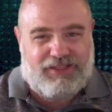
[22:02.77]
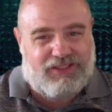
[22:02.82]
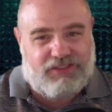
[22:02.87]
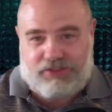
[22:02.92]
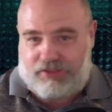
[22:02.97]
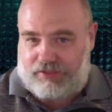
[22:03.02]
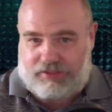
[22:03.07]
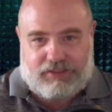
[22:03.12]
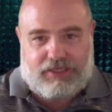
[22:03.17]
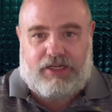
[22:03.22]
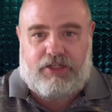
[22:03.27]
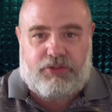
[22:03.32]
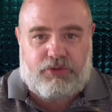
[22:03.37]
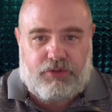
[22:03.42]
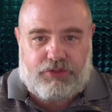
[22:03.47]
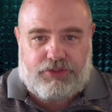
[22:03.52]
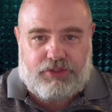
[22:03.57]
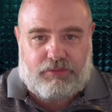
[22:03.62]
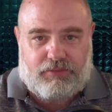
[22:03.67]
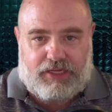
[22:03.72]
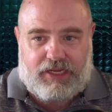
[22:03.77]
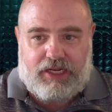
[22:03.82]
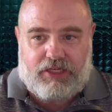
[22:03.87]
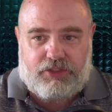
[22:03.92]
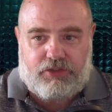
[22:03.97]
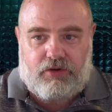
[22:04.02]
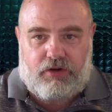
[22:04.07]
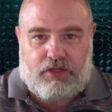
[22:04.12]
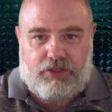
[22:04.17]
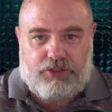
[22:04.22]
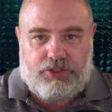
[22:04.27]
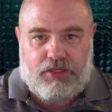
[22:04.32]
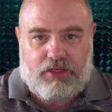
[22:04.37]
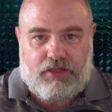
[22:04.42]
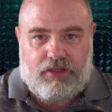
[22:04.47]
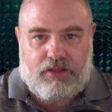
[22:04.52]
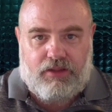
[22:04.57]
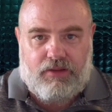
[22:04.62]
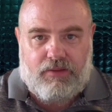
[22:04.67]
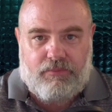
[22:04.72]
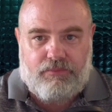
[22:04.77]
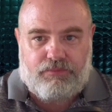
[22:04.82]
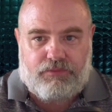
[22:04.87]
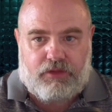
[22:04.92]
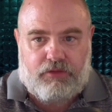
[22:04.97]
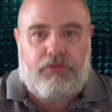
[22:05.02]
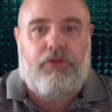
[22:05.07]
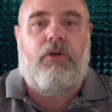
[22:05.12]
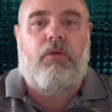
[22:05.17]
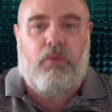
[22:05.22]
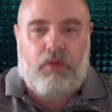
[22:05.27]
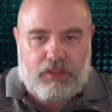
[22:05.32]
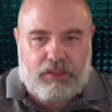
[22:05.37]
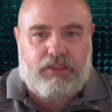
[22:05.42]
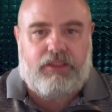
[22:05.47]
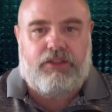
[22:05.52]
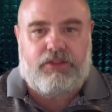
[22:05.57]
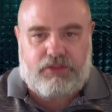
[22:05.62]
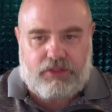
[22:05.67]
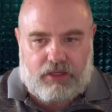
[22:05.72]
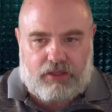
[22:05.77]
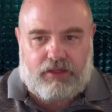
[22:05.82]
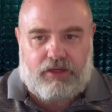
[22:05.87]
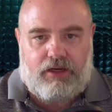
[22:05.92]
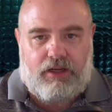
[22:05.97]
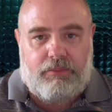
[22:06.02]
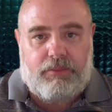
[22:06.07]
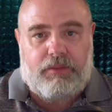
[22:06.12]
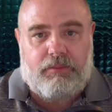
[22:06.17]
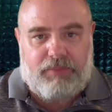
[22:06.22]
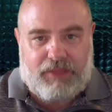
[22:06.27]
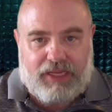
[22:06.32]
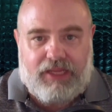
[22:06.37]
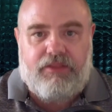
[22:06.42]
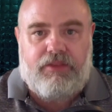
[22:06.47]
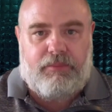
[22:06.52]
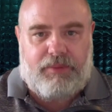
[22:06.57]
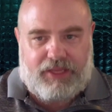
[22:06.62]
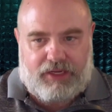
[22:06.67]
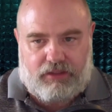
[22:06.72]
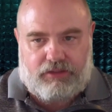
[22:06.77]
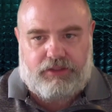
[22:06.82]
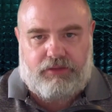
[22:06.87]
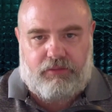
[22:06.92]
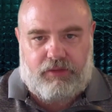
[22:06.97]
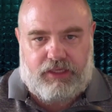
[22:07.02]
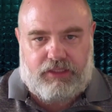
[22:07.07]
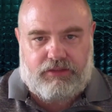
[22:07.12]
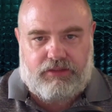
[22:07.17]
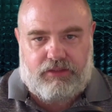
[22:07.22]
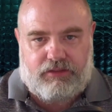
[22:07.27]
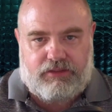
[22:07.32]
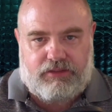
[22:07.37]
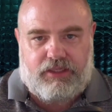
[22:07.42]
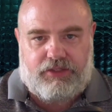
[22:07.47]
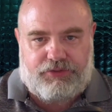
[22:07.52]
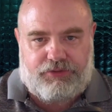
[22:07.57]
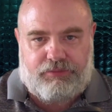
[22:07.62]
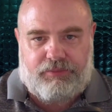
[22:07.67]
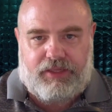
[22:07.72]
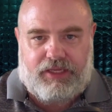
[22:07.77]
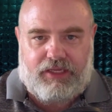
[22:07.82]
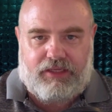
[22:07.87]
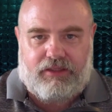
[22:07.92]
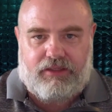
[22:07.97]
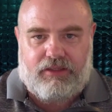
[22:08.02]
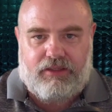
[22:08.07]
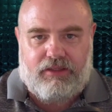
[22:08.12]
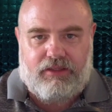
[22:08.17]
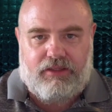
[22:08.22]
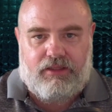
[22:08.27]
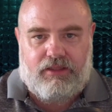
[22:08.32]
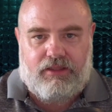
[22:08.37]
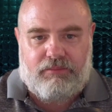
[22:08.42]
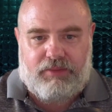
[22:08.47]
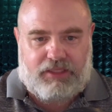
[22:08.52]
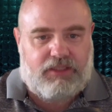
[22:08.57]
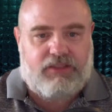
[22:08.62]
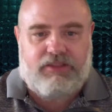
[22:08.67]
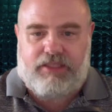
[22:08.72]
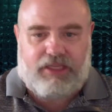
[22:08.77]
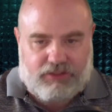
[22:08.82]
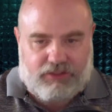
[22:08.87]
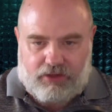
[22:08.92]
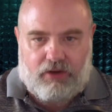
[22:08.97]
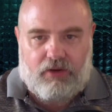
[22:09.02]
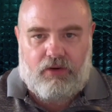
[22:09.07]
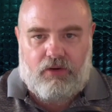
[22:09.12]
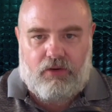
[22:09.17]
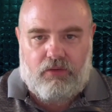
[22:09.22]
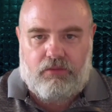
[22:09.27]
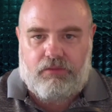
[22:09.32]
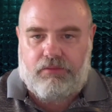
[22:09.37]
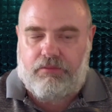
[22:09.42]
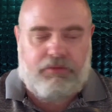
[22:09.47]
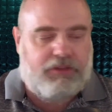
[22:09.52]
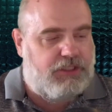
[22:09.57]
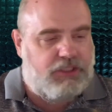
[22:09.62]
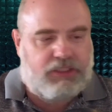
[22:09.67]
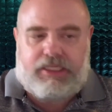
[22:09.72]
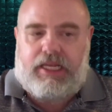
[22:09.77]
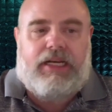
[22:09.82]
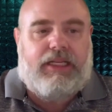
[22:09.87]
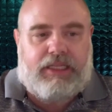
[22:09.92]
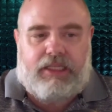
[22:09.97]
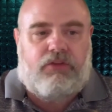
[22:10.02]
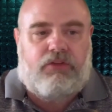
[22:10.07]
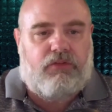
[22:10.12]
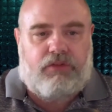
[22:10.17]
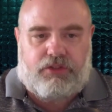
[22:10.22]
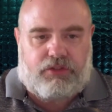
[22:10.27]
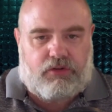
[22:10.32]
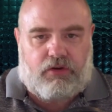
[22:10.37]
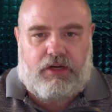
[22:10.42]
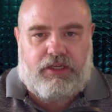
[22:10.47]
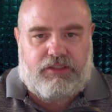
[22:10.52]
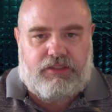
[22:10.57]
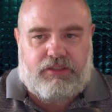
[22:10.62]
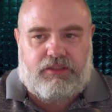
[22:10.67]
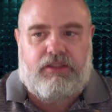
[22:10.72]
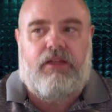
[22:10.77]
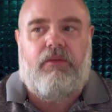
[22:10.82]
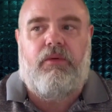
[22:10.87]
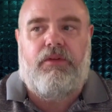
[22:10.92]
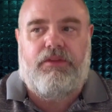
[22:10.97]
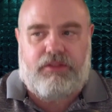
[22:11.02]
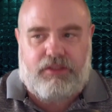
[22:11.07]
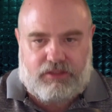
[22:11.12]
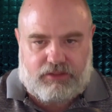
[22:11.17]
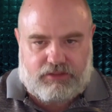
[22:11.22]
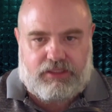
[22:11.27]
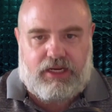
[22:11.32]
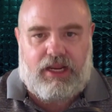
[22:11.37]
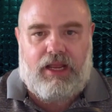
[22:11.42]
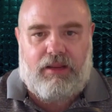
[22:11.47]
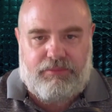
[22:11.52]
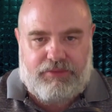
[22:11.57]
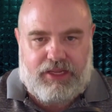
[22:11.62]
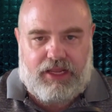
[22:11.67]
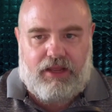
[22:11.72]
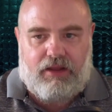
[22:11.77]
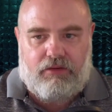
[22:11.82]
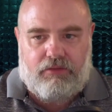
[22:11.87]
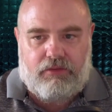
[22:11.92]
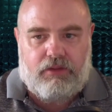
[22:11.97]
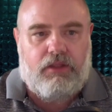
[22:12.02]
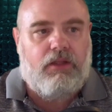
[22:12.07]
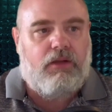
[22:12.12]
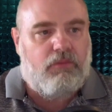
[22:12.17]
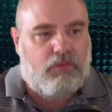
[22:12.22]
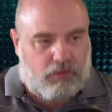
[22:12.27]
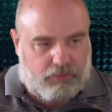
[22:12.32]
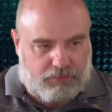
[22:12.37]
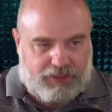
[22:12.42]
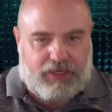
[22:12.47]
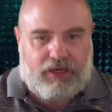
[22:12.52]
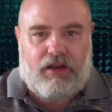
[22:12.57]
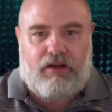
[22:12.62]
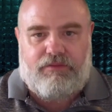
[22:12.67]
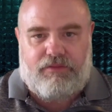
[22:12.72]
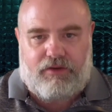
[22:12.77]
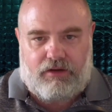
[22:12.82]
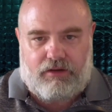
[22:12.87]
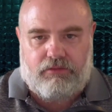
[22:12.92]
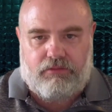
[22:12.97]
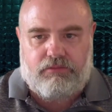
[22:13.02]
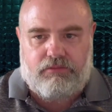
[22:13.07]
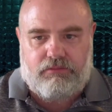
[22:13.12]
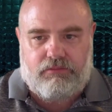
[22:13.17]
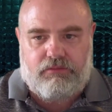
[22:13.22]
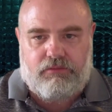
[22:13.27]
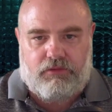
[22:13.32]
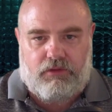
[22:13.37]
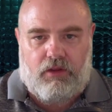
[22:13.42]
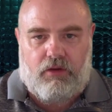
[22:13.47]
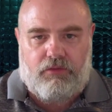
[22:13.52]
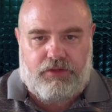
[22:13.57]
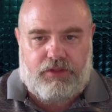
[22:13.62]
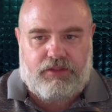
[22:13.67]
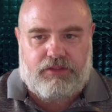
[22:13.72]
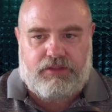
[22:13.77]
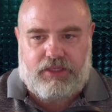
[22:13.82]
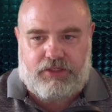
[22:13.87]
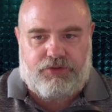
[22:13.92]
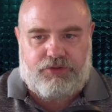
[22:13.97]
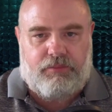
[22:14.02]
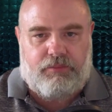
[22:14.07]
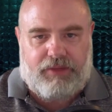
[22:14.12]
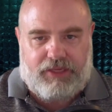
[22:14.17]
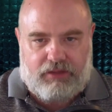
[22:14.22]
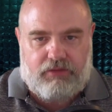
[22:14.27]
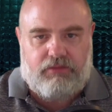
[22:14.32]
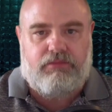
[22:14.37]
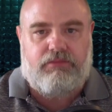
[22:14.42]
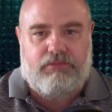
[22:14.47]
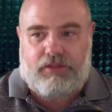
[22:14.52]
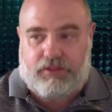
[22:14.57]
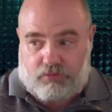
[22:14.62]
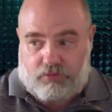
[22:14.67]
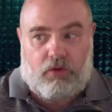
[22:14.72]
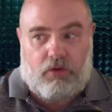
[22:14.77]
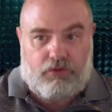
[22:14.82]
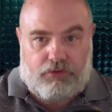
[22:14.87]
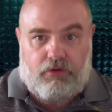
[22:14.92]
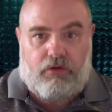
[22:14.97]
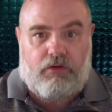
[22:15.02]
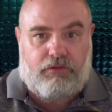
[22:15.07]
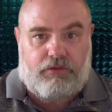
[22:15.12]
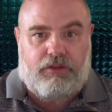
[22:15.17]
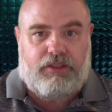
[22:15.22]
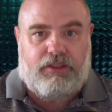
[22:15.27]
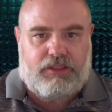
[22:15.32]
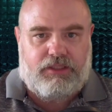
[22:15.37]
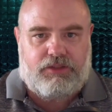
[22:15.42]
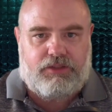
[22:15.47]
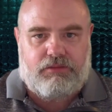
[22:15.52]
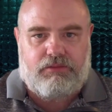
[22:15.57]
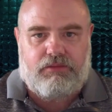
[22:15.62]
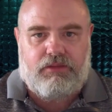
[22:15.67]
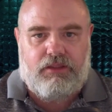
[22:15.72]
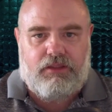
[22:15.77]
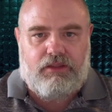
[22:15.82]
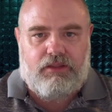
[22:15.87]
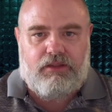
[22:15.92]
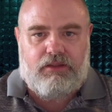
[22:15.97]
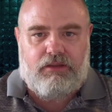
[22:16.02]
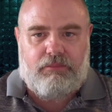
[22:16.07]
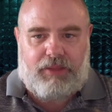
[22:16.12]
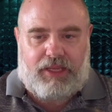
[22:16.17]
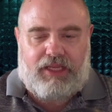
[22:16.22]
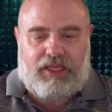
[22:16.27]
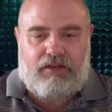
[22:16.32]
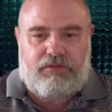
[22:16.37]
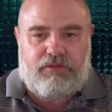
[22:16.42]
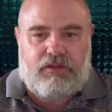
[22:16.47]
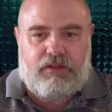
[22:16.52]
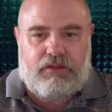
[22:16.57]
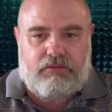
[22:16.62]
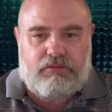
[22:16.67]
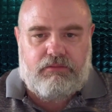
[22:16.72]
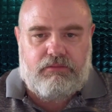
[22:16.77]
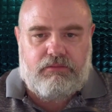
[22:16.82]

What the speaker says: it's got a short-term cash crunch, they're willing to suck it up and pay the penalty rate to the central bank because they know we just got to get through this crisis. Then once things calm down, we'll pay off our loan to the central bank that's rolling over at this painful